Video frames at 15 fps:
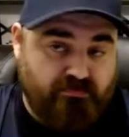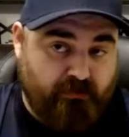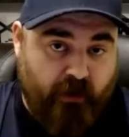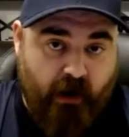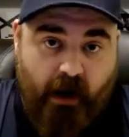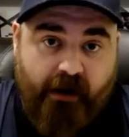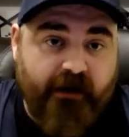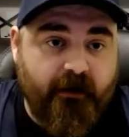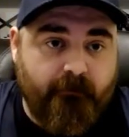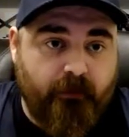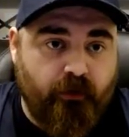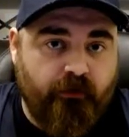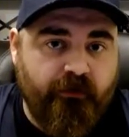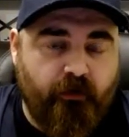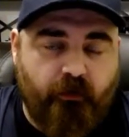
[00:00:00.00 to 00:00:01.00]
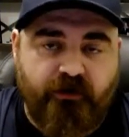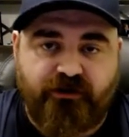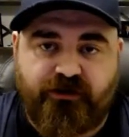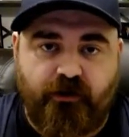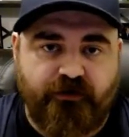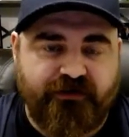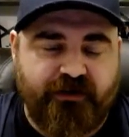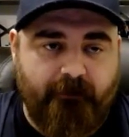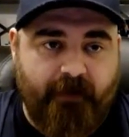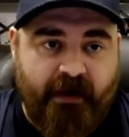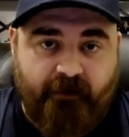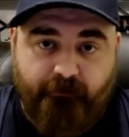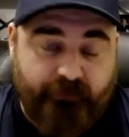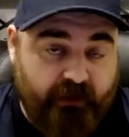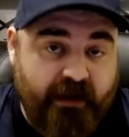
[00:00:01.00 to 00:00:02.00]
not in a boot or shows up
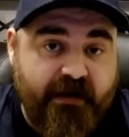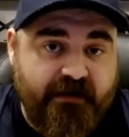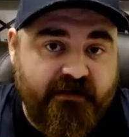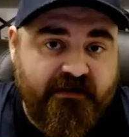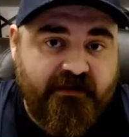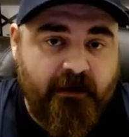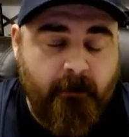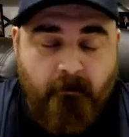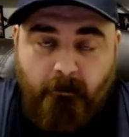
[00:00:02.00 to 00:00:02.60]
and plays,